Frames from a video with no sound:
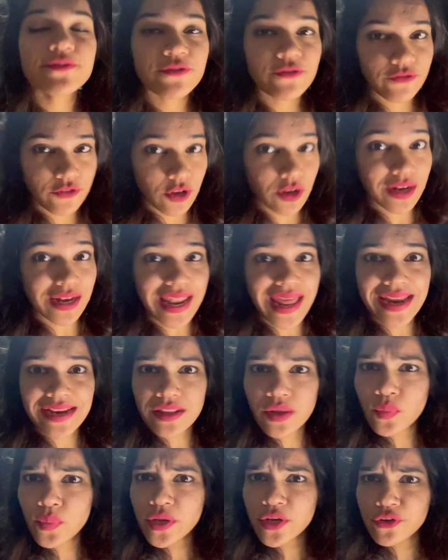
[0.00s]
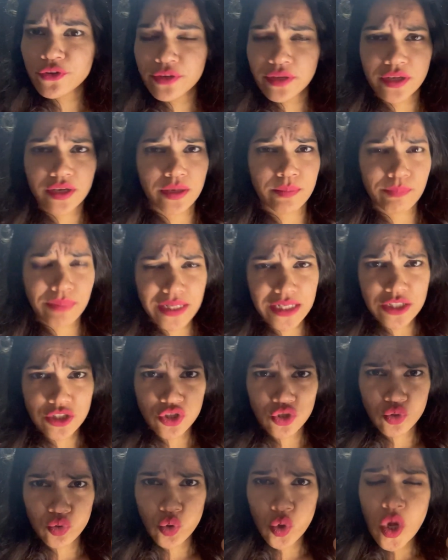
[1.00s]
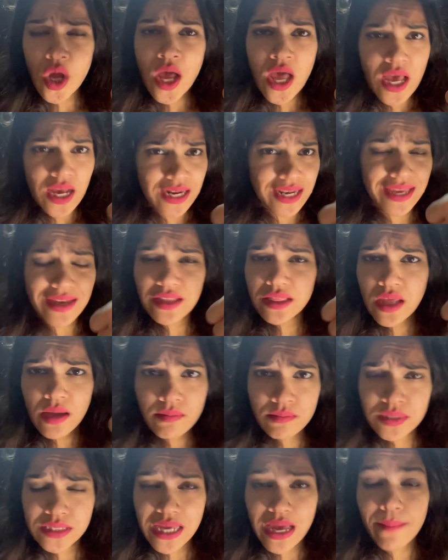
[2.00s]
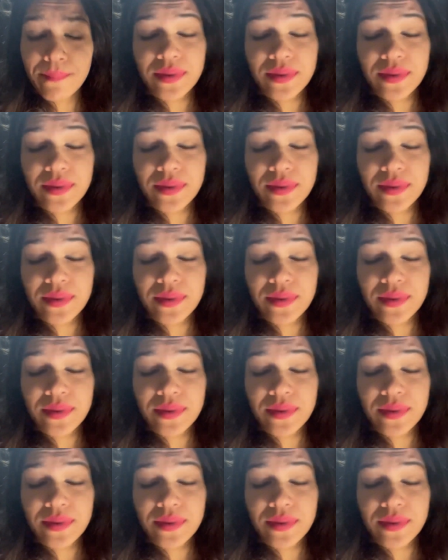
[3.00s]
you not like the video yet, please do click a thumbs up.